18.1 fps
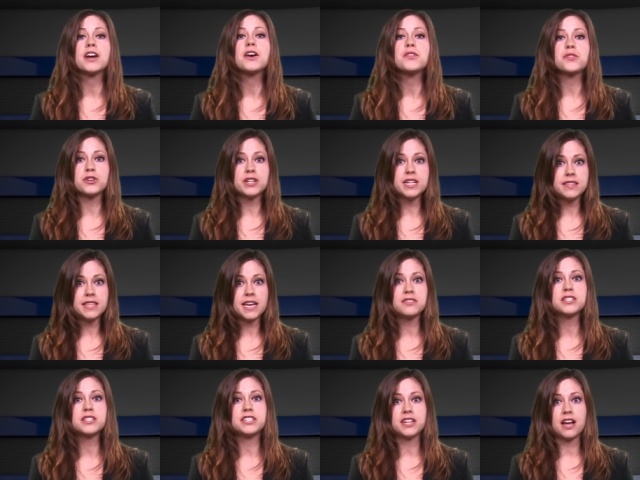thirty
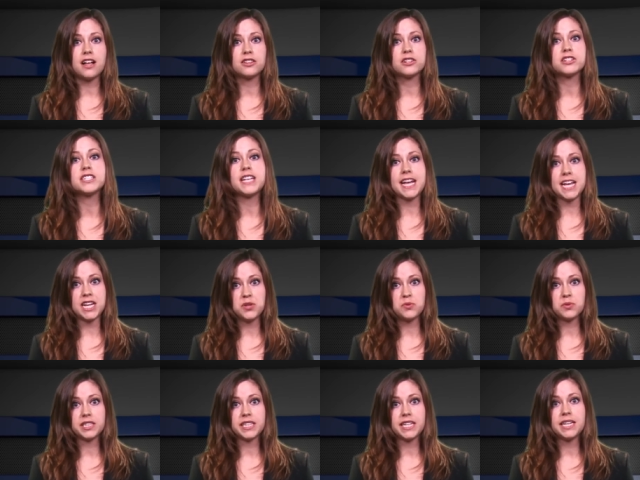thousand dollars
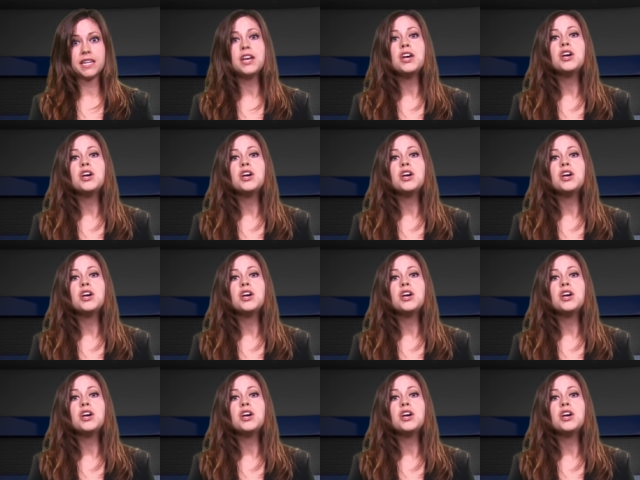annually